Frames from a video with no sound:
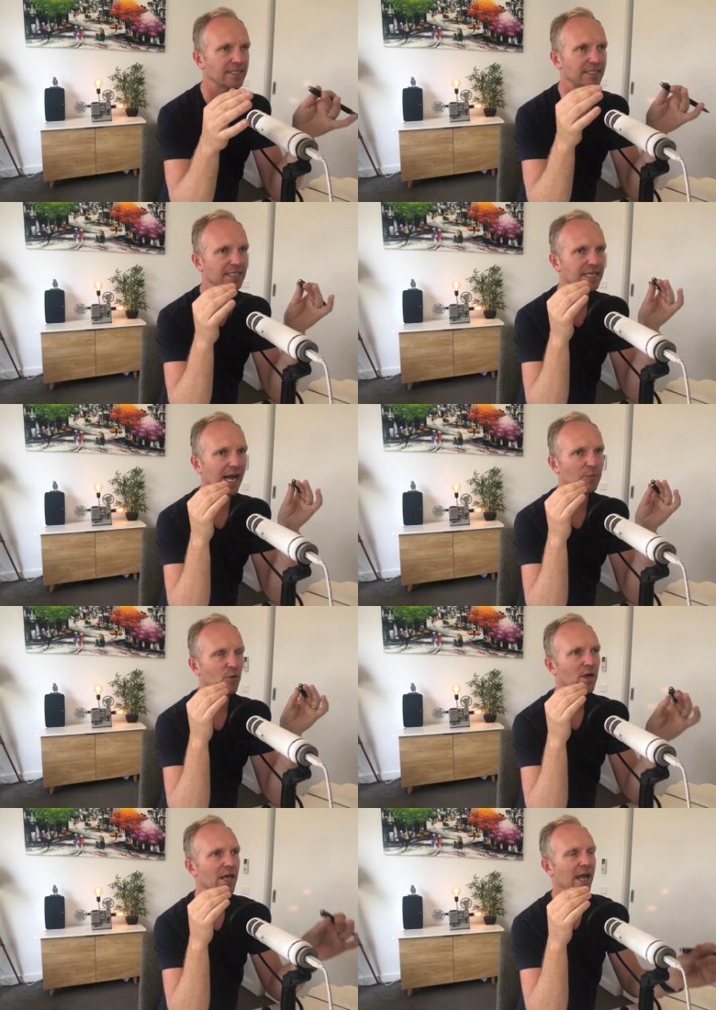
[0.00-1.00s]
adjusting
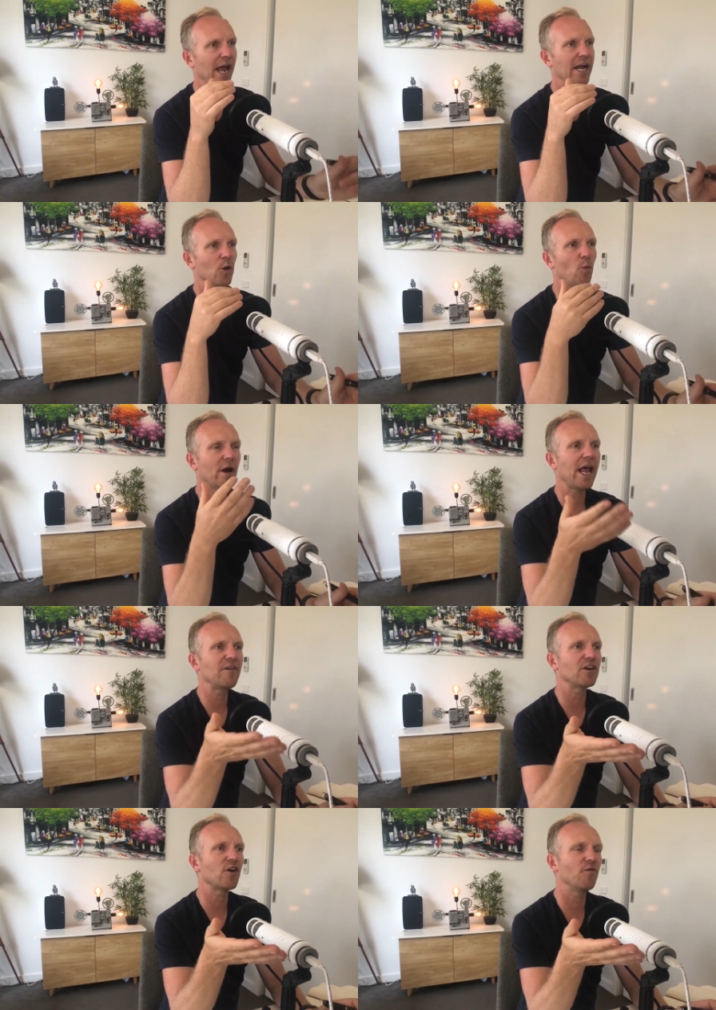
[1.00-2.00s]
table, and I want
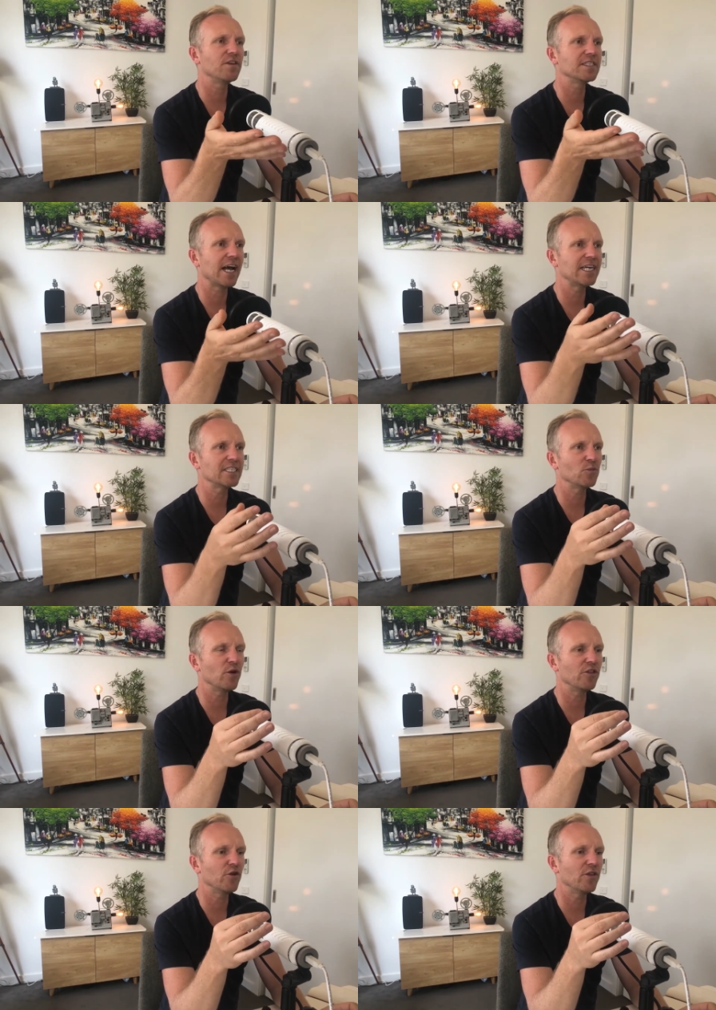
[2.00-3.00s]
to have a
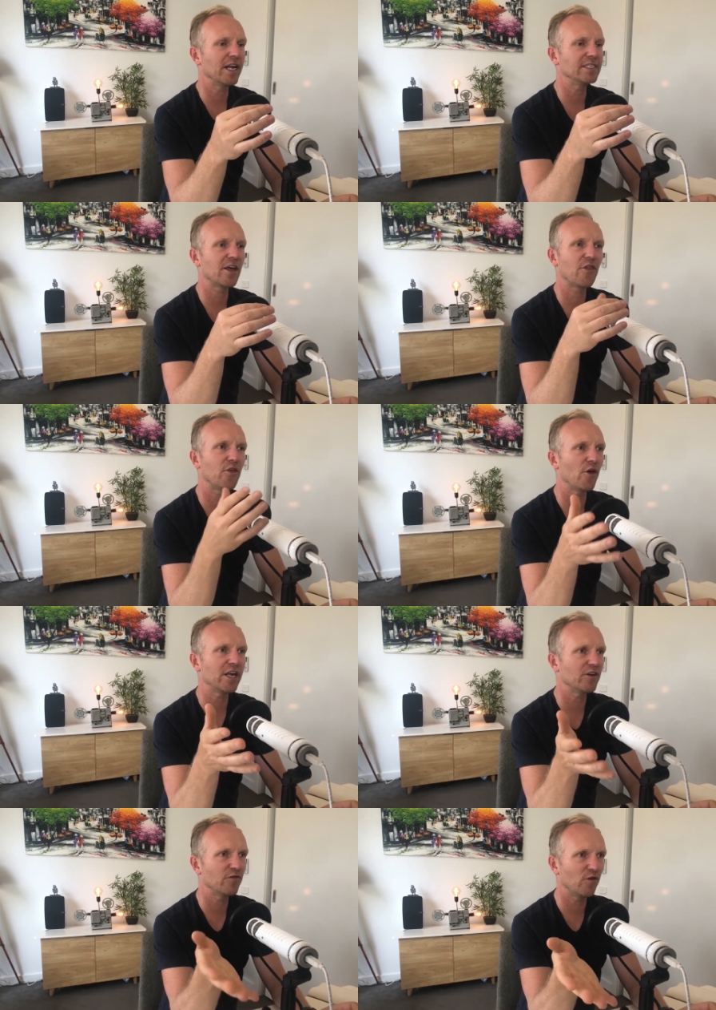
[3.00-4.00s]
conversation with you that is a
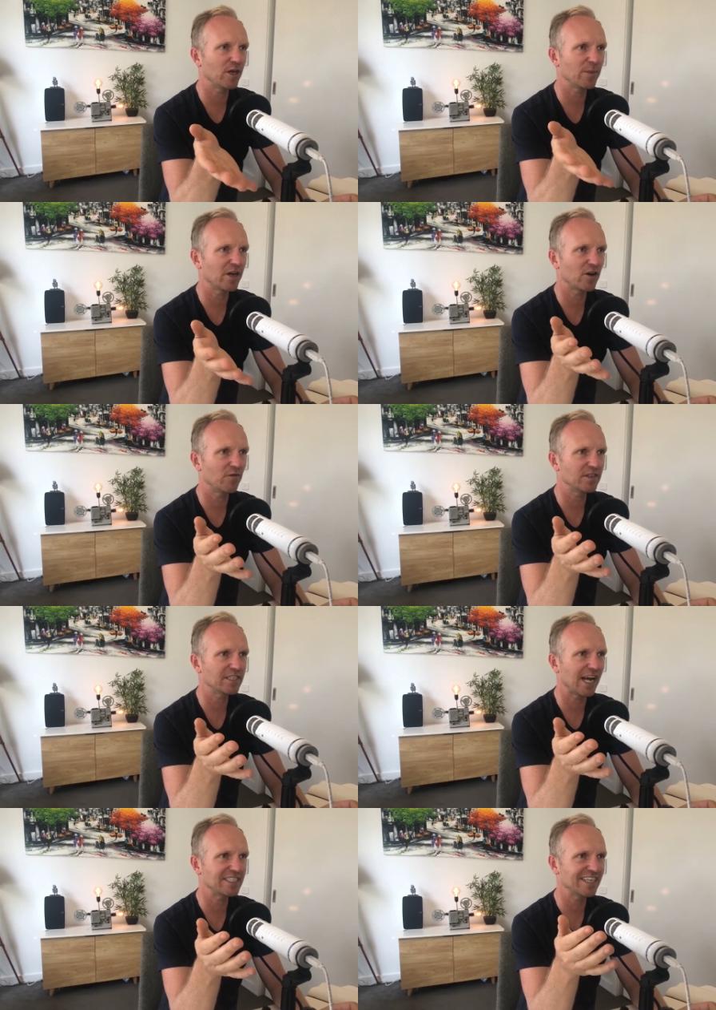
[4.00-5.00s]
30 to 40 minute
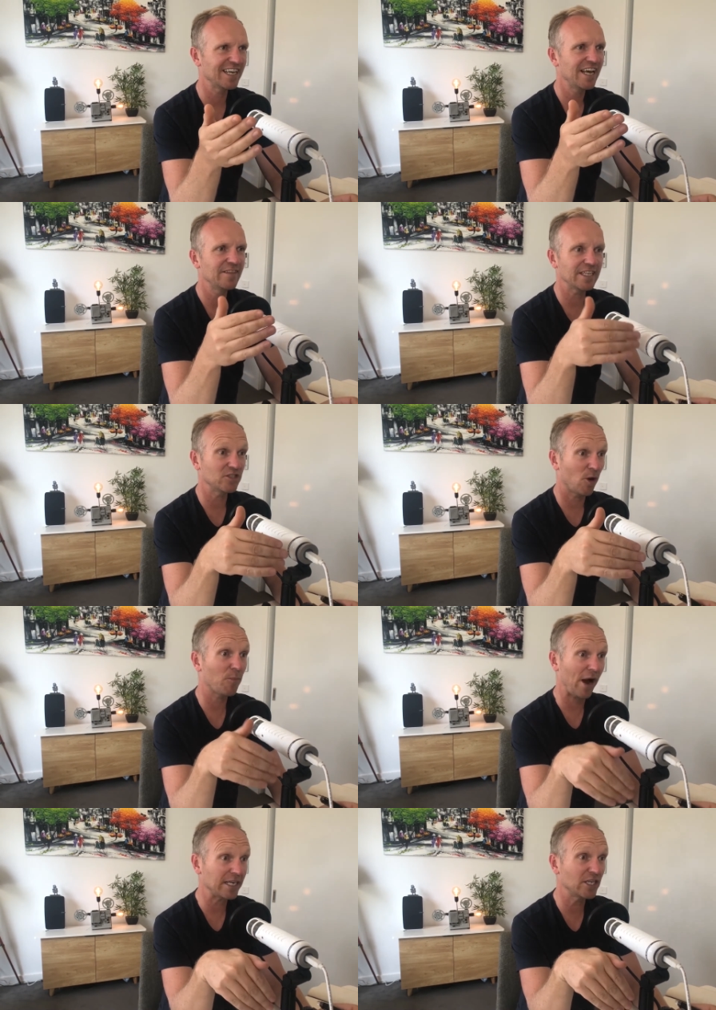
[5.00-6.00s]
conversation that's
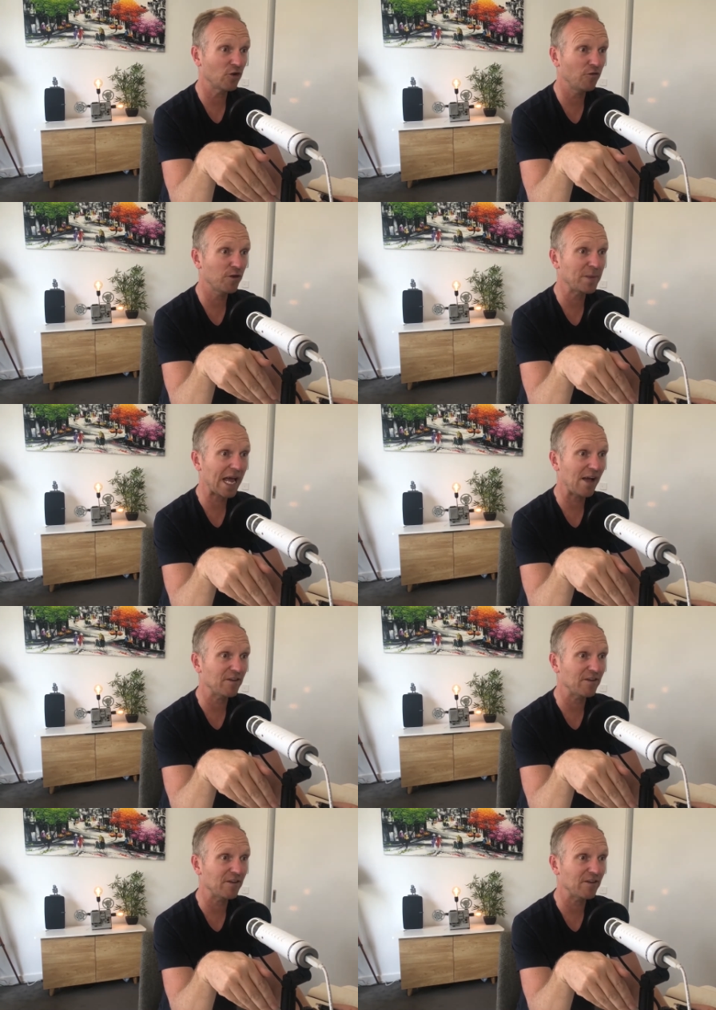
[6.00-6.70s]
not practical for me to